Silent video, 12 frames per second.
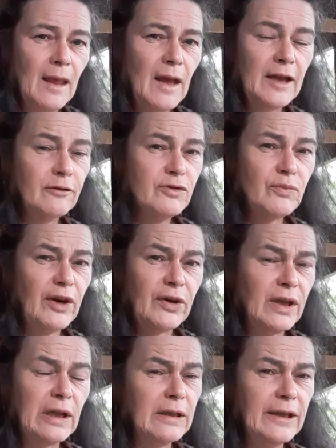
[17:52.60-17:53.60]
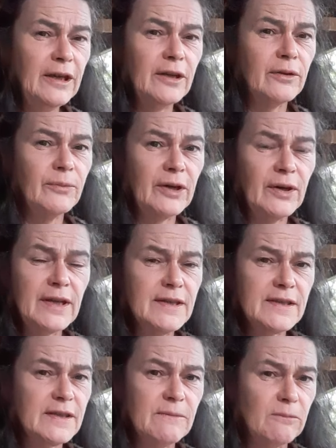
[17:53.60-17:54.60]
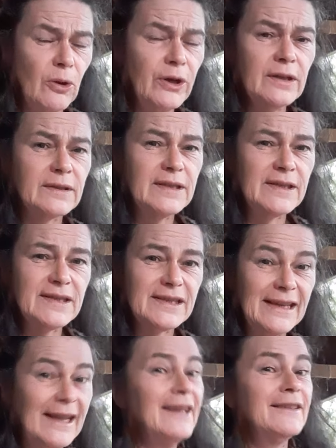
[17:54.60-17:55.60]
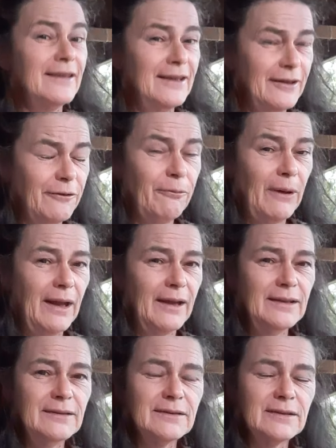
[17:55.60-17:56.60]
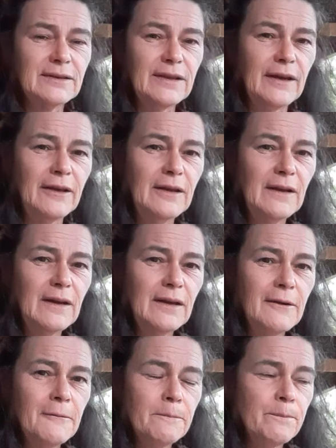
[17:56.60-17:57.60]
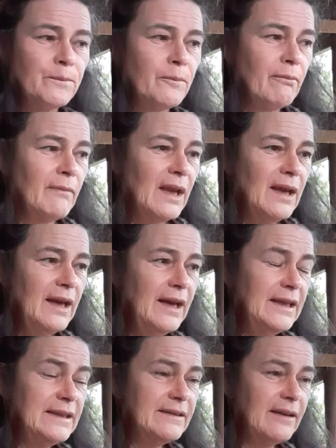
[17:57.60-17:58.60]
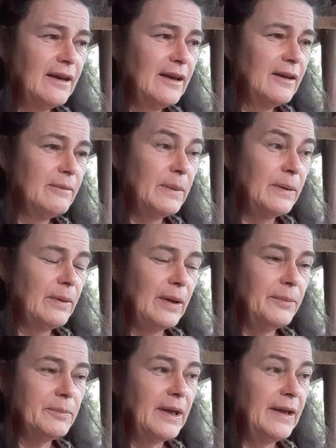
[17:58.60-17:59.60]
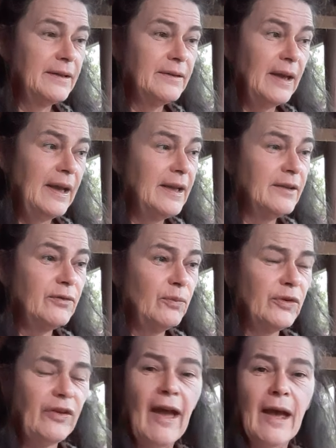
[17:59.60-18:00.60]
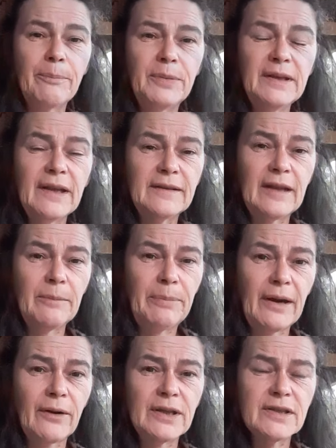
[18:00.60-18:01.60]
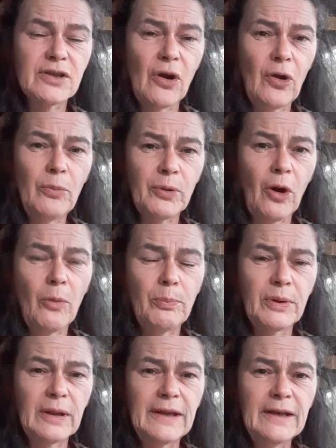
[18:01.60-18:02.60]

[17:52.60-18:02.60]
and was very clear where his loyalties stand, in a way, okay? And, uh, yeah, and and was happy that they buried Saul properly